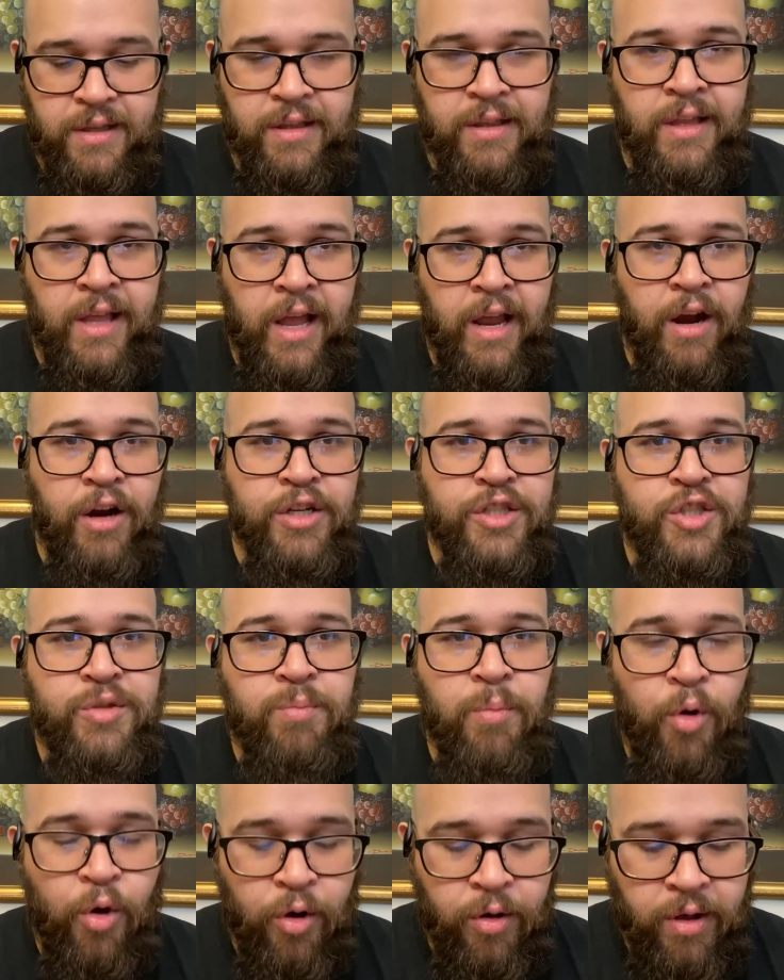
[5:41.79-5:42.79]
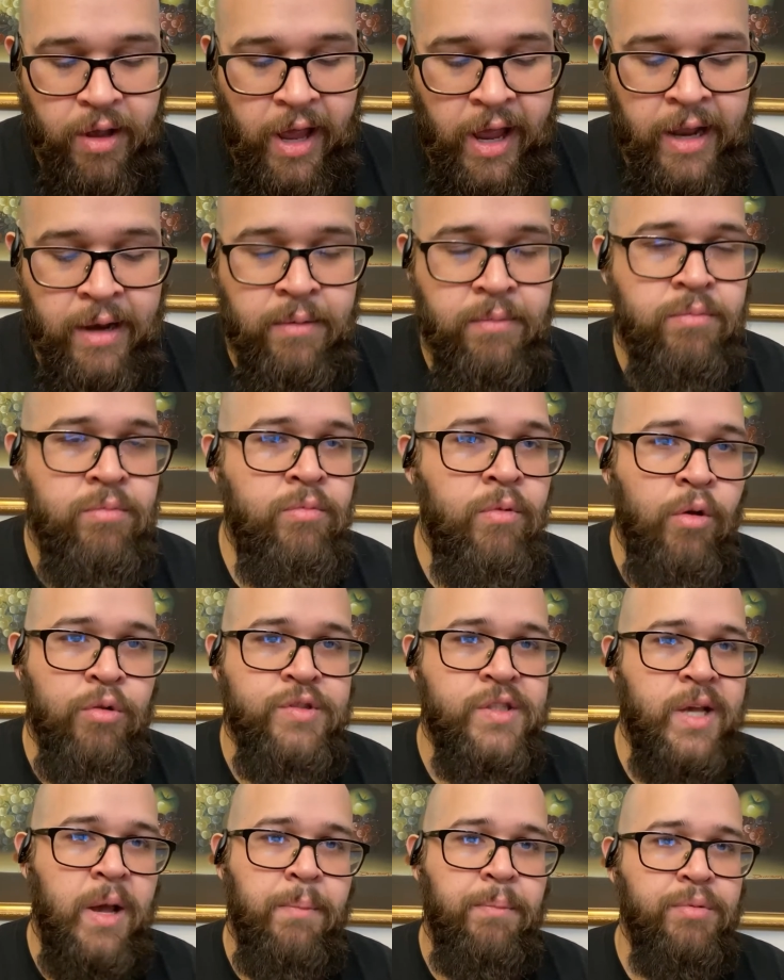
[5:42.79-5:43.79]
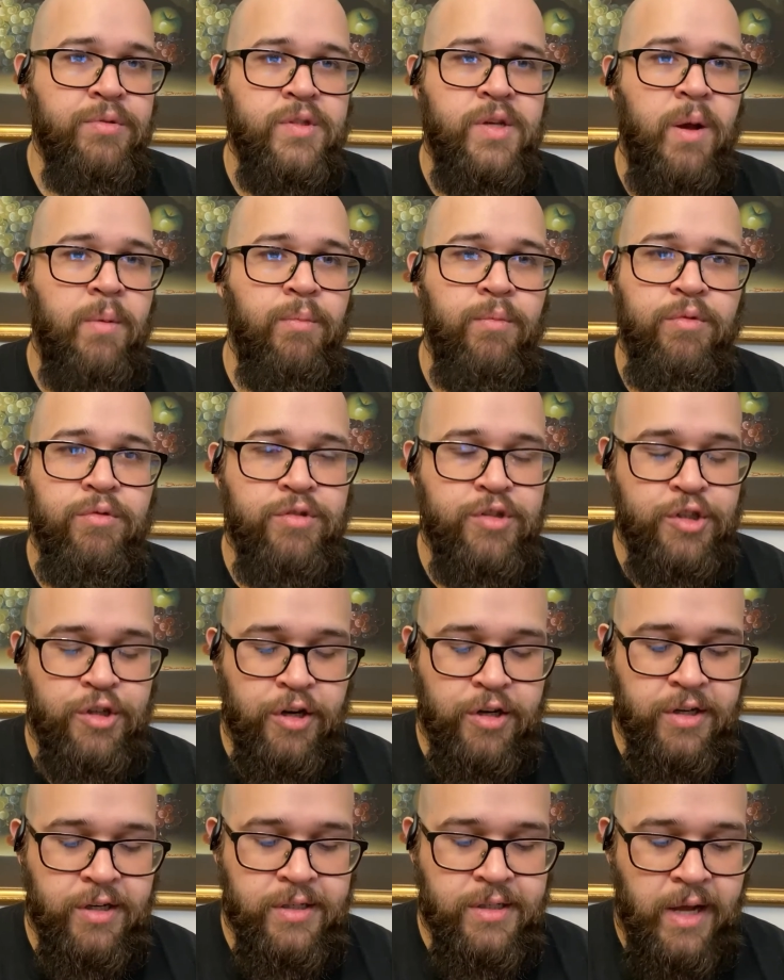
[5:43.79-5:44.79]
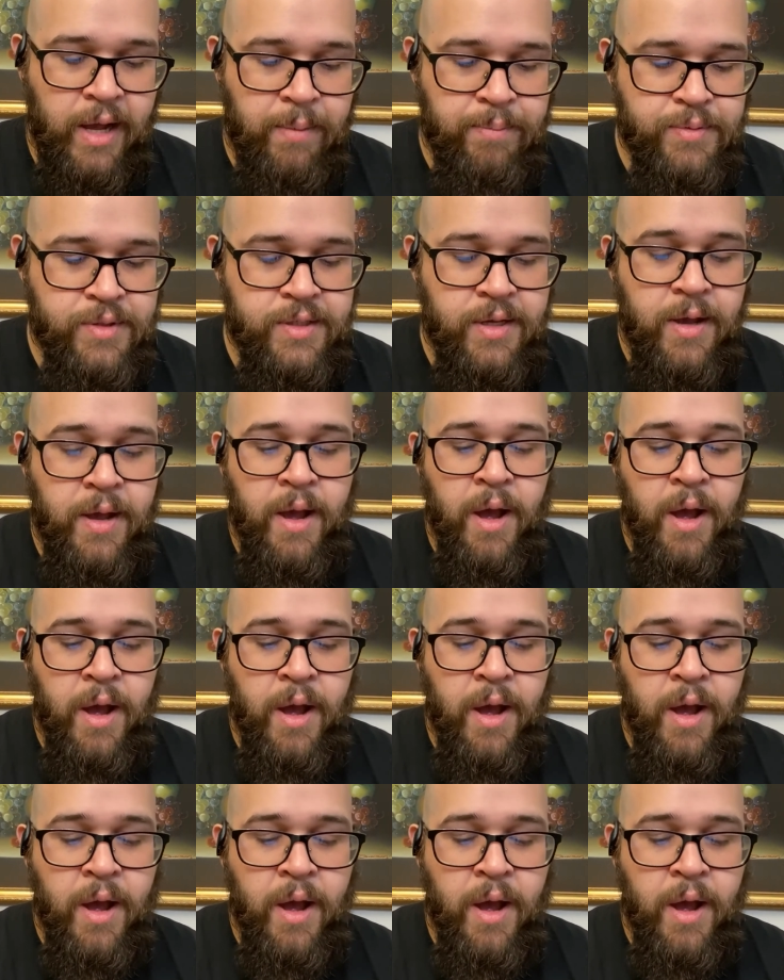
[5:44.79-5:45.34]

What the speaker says: they are small and no samples come with restrictor tops.